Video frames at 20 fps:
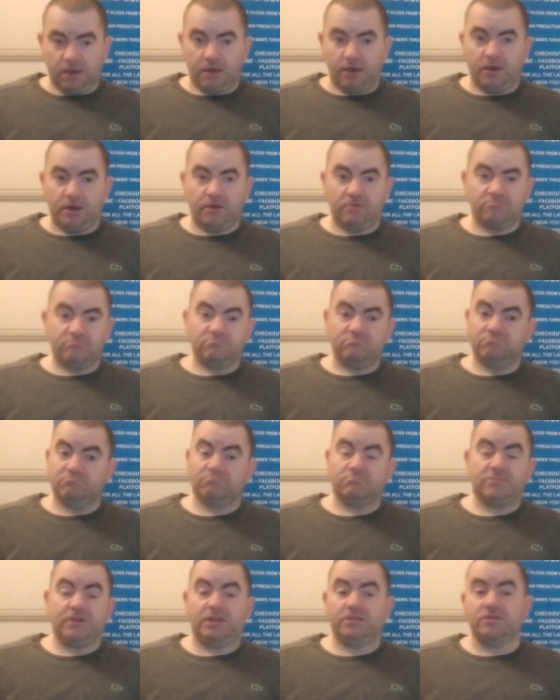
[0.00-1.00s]
And
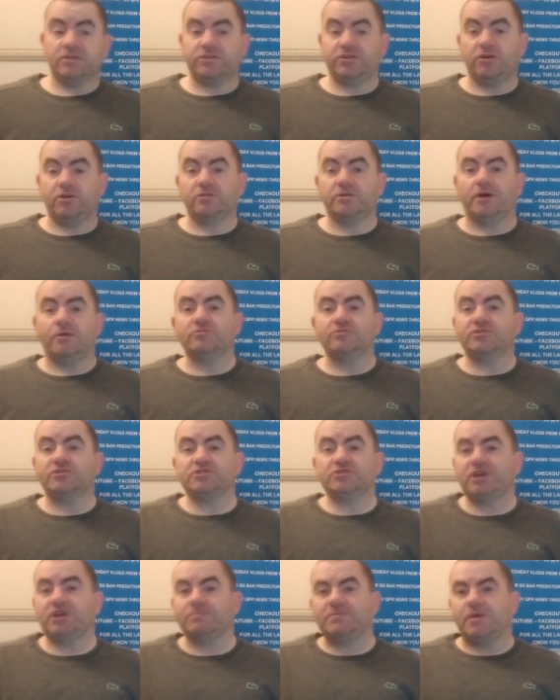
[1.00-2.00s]
the third goal
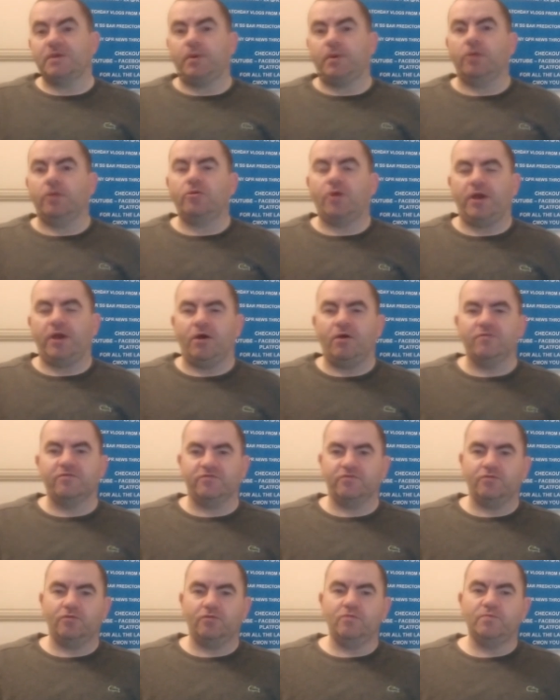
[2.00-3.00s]
just summed up our night
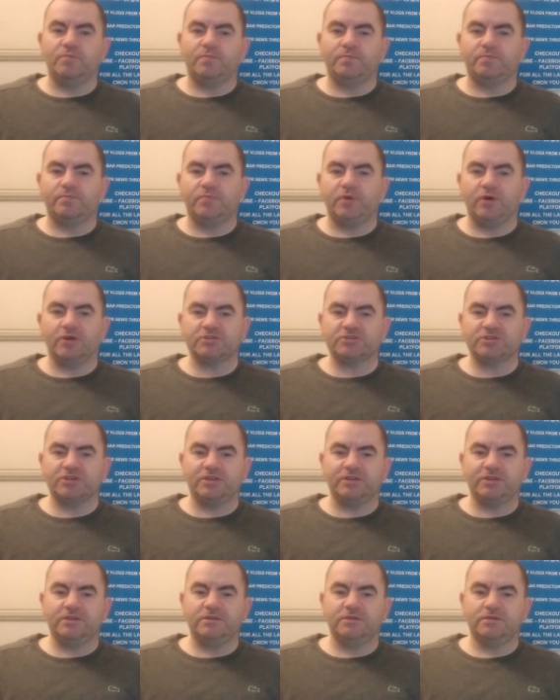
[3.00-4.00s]
overall,
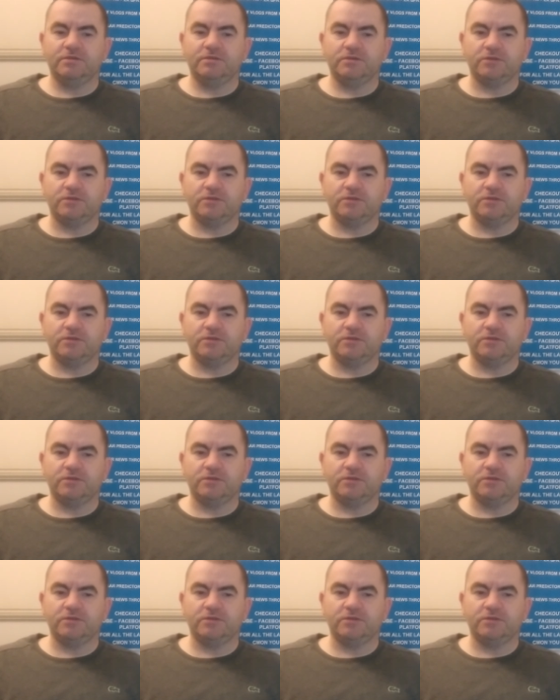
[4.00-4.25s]
personally.